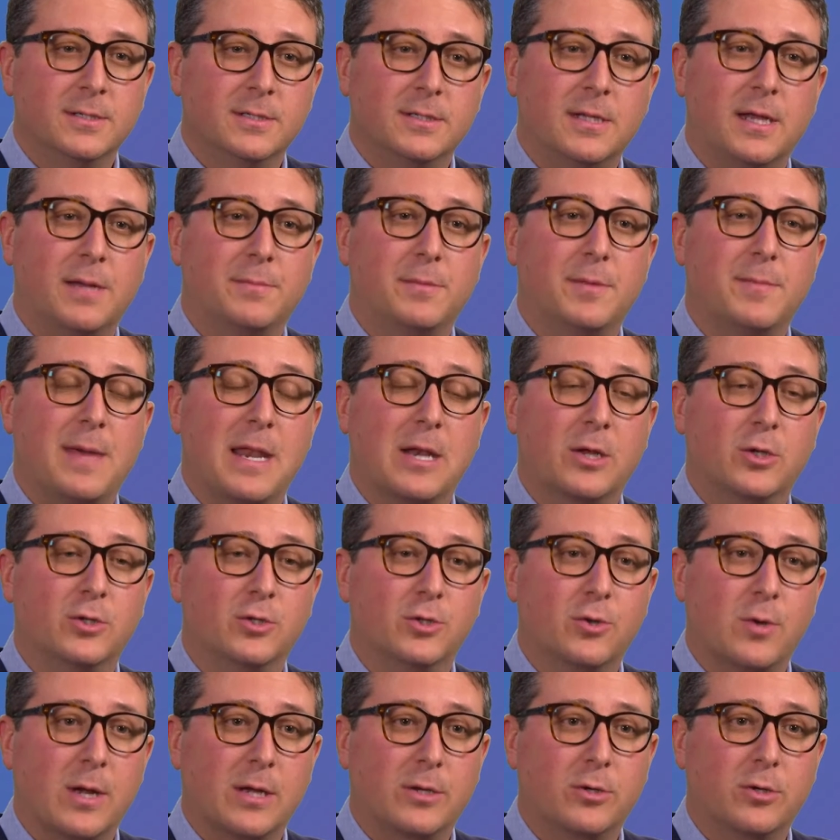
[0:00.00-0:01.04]
I'm the medical
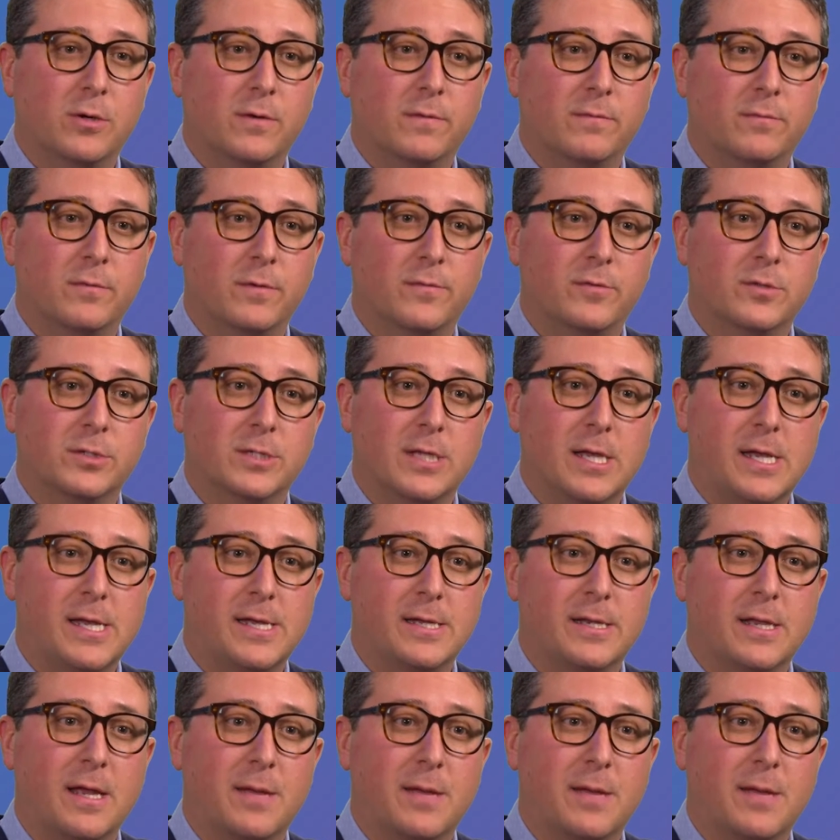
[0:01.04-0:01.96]
director of Riverside